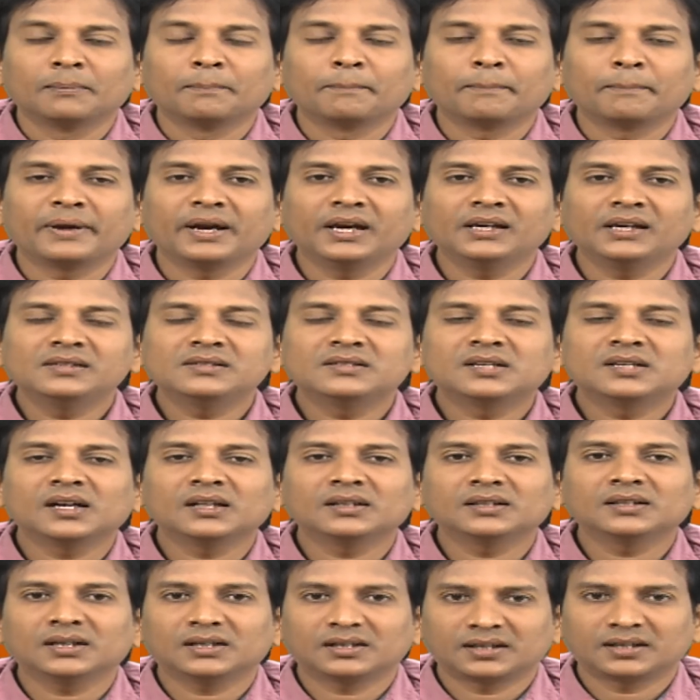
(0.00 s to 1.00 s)
Based on
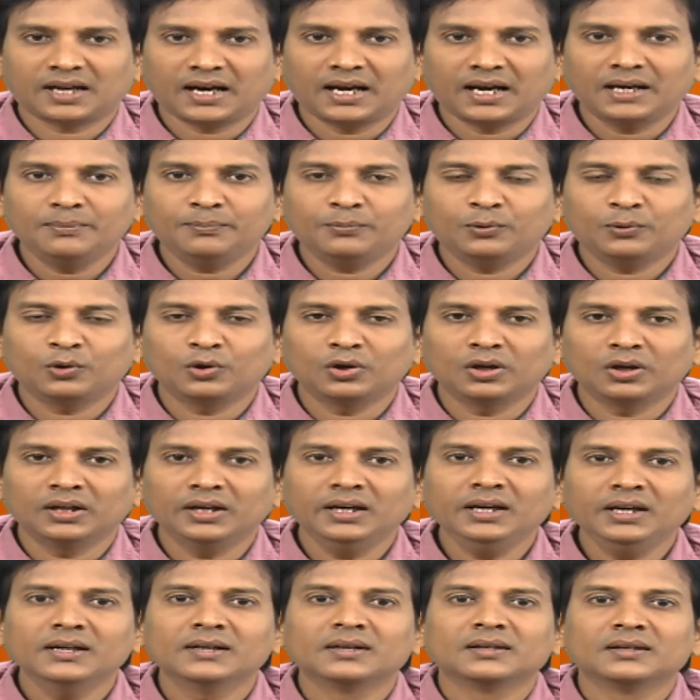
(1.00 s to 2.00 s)
the type
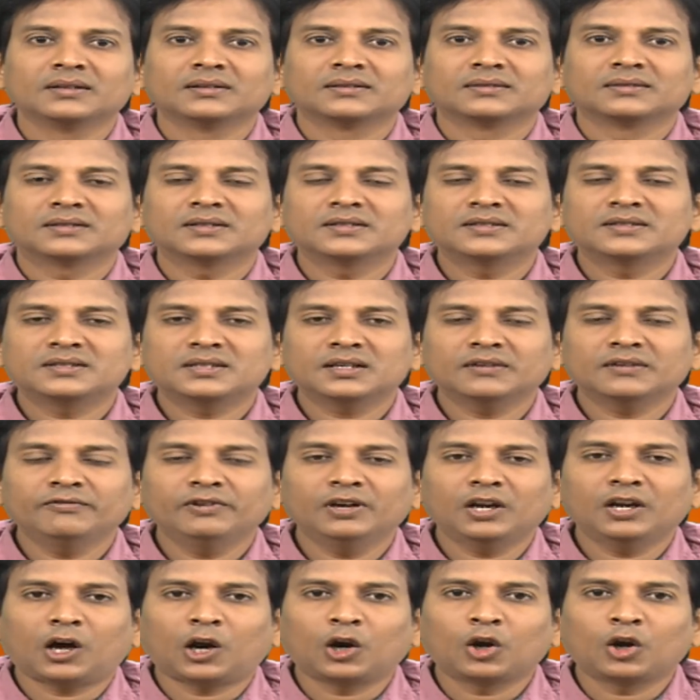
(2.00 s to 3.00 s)
only, system
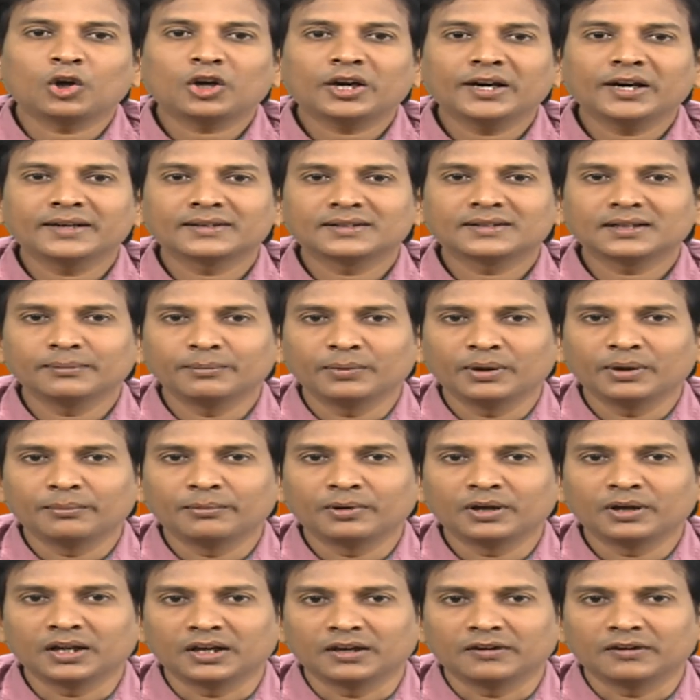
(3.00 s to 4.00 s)
will allocate the
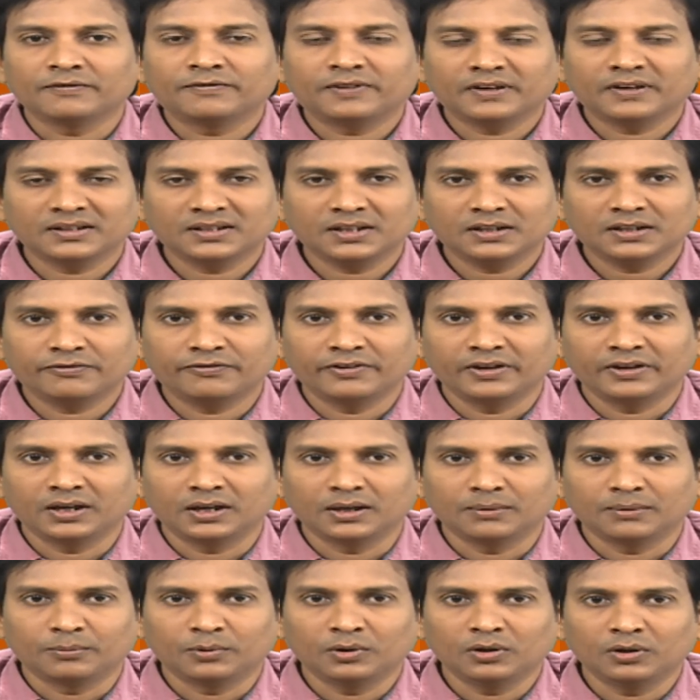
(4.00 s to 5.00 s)
memory for that
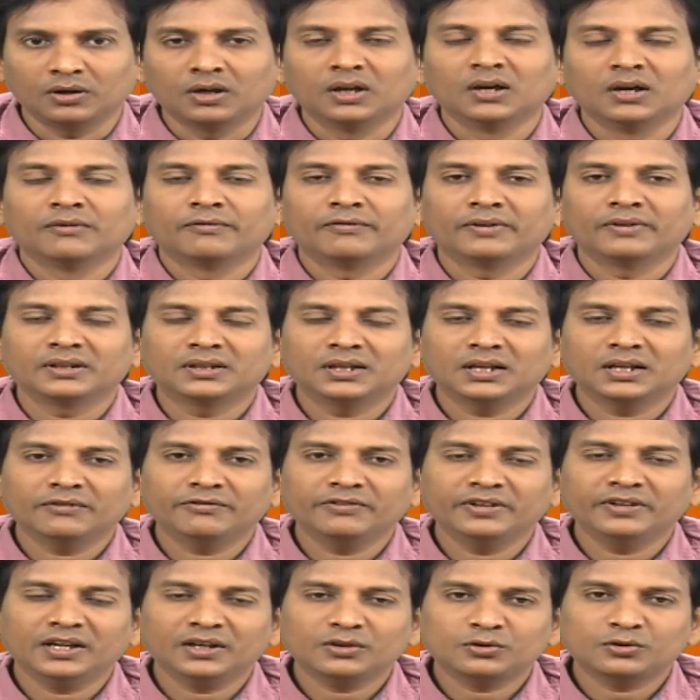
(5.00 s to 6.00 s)
variable, whether
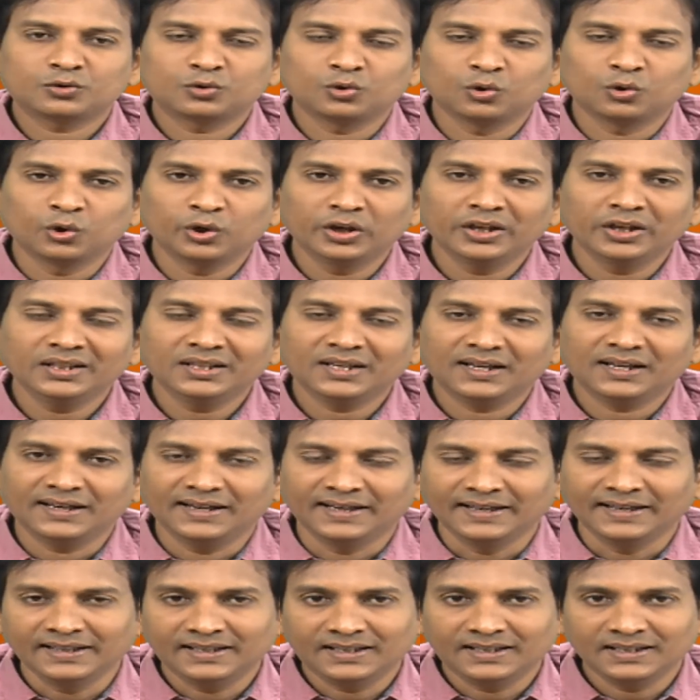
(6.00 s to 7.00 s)
we are storing the
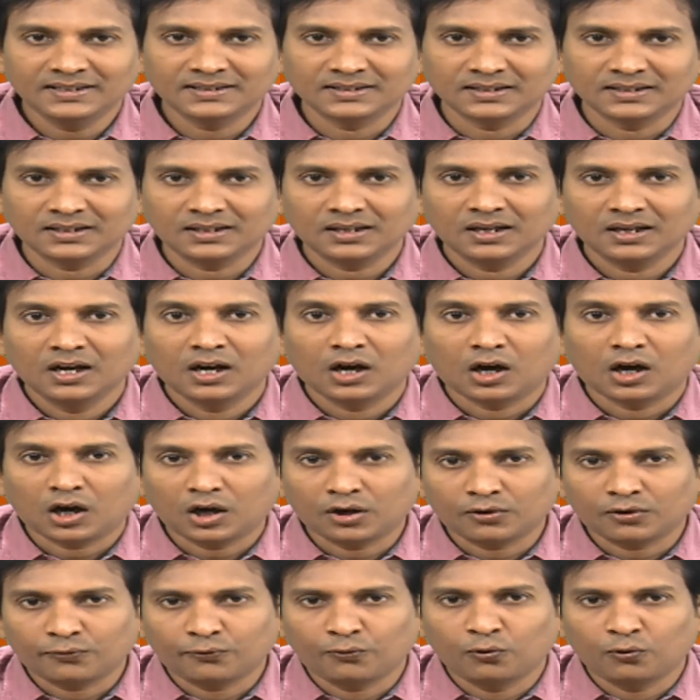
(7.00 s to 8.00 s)
integer
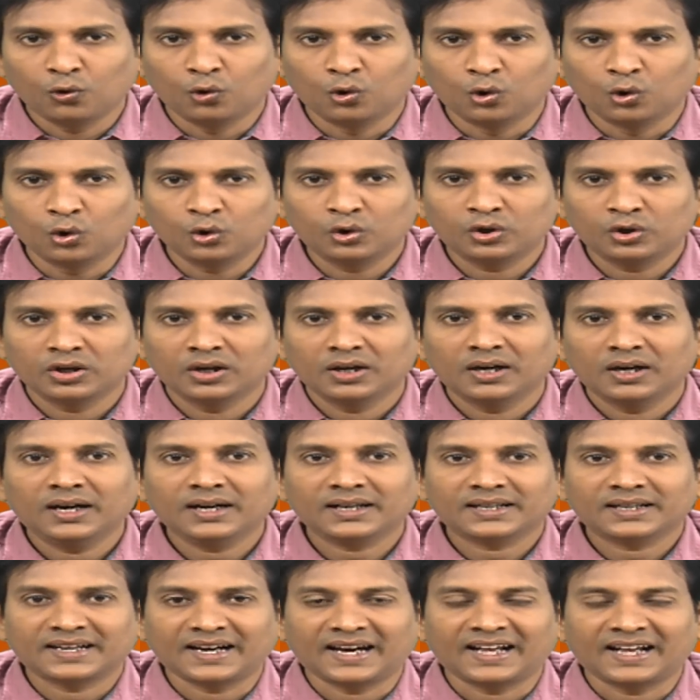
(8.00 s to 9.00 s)
or float or
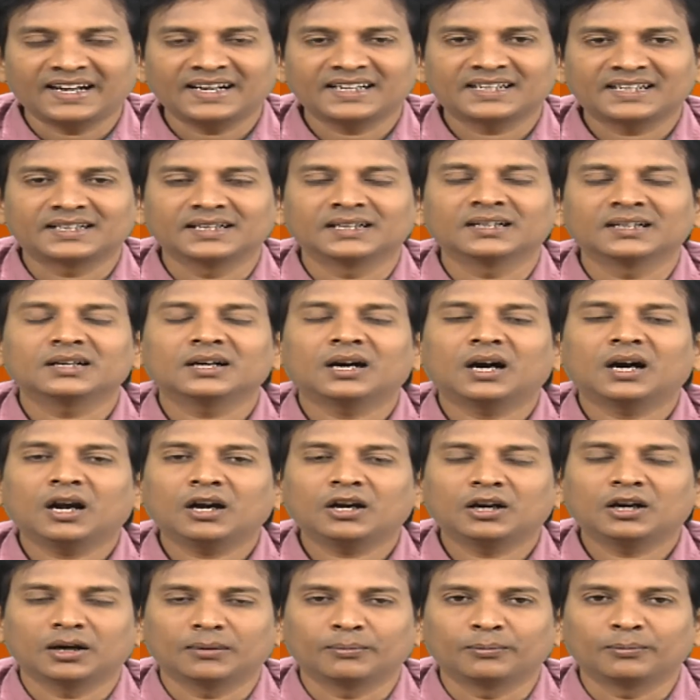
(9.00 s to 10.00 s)
character or
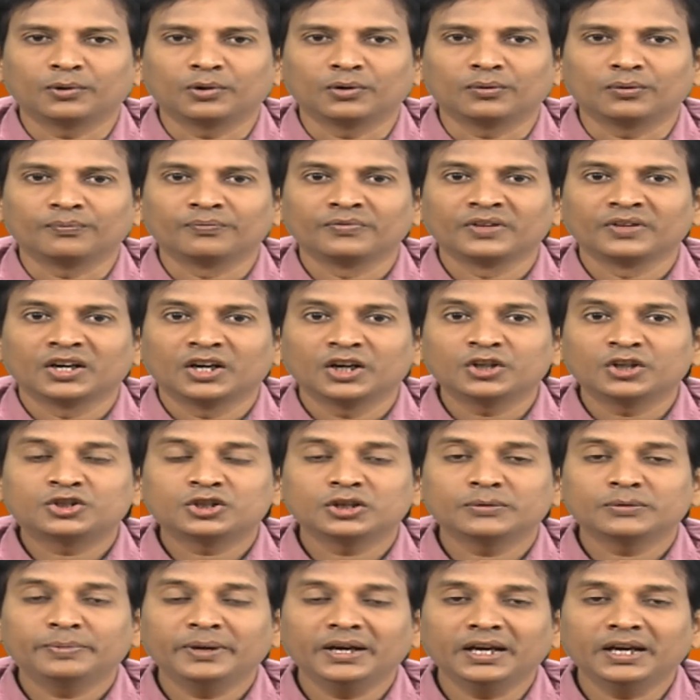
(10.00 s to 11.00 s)
double. It
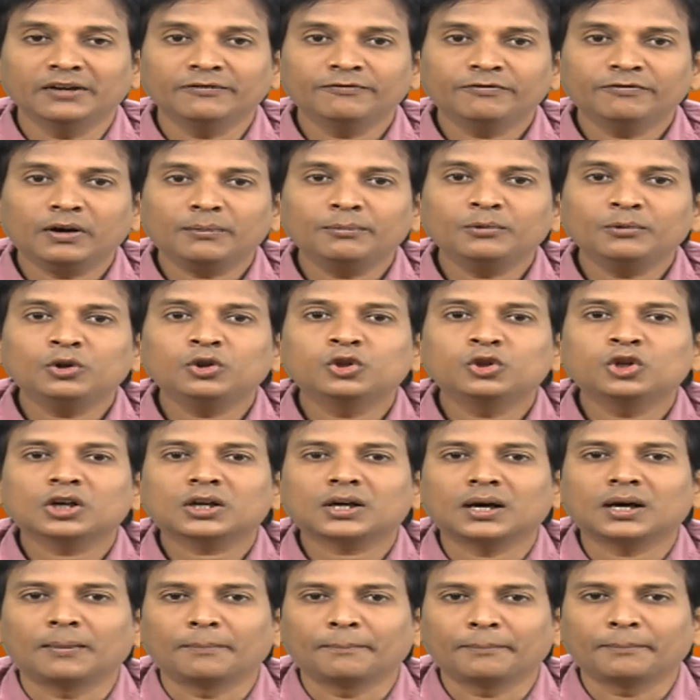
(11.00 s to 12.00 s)
should be informed to the
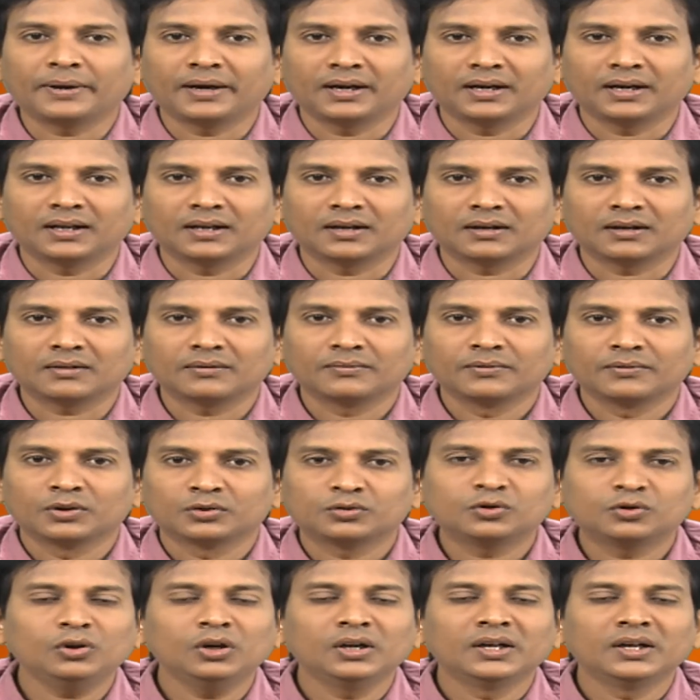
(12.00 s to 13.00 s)
compiler.
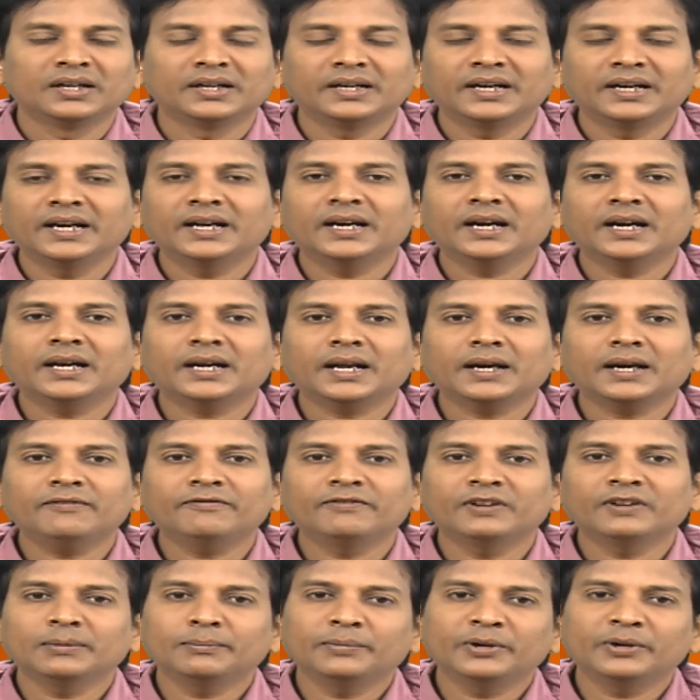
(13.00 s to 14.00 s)
So data type
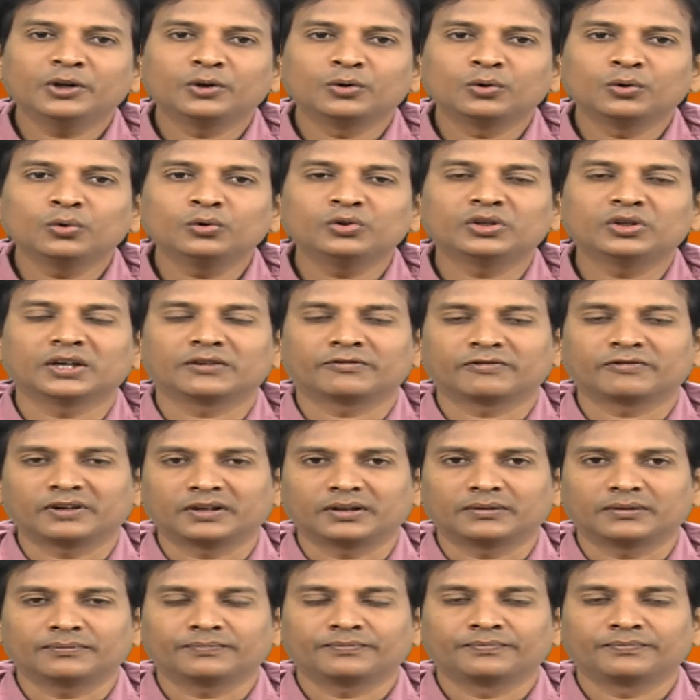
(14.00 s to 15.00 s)
will be do that
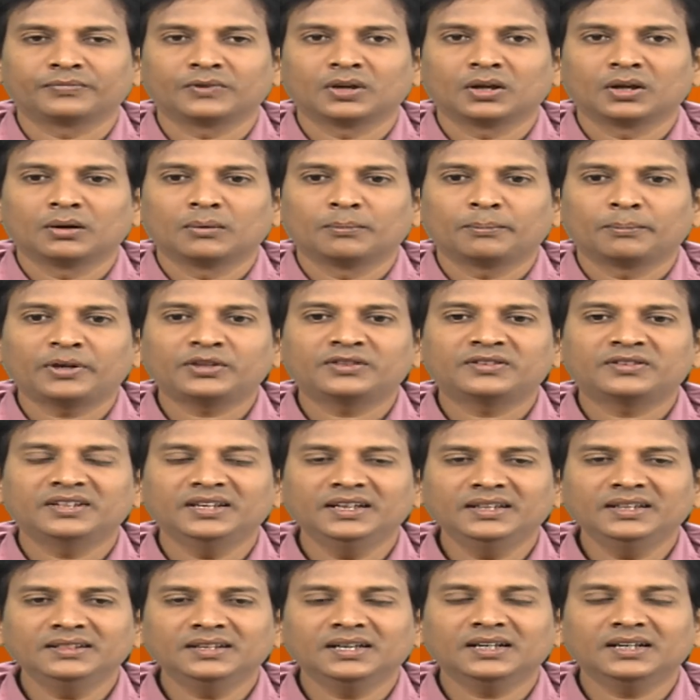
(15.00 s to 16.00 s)
one. By
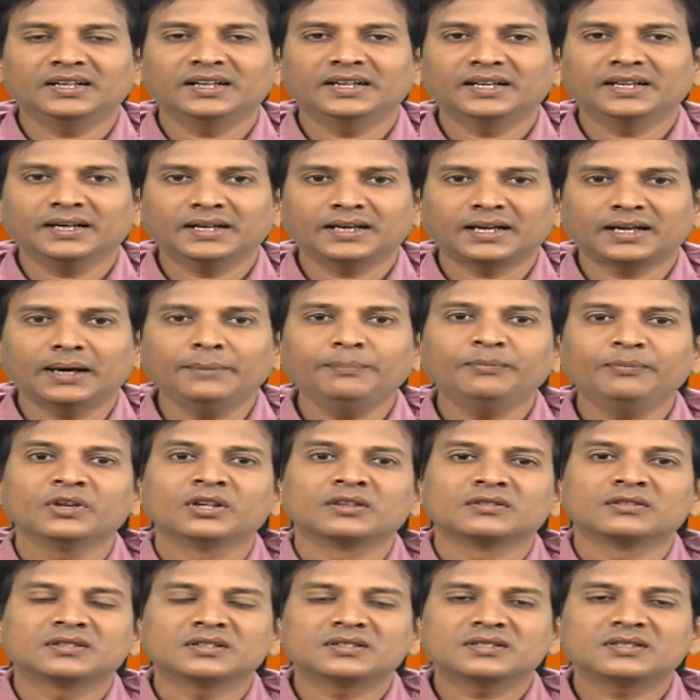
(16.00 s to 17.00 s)
seeing the data type,
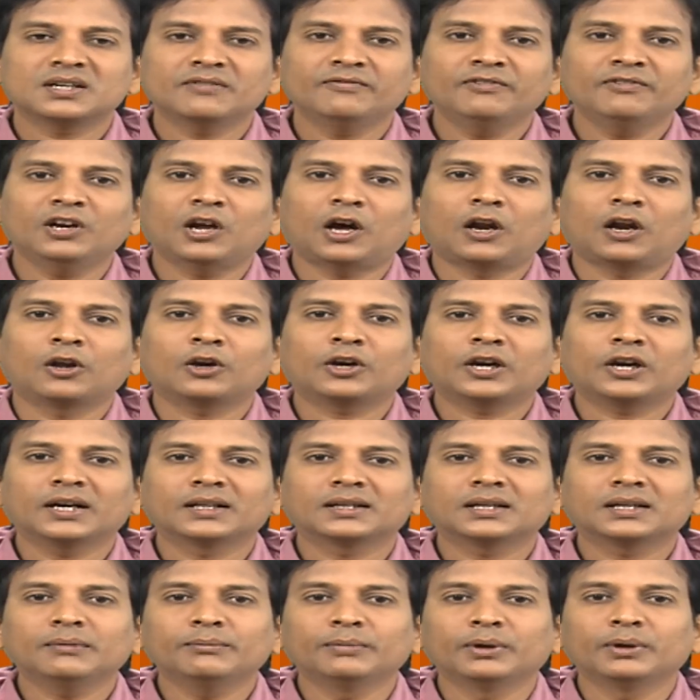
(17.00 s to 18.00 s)
system will allocate
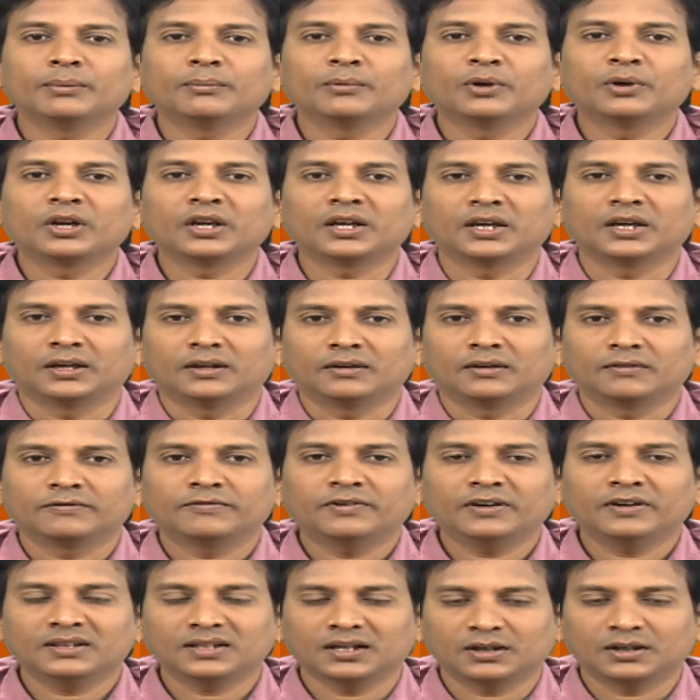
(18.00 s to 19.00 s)
the memory
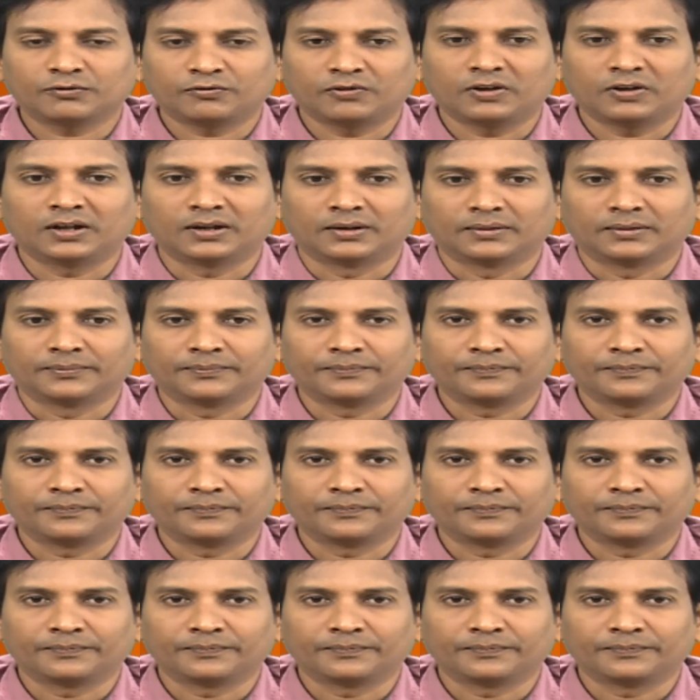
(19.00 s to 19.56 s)
for that one.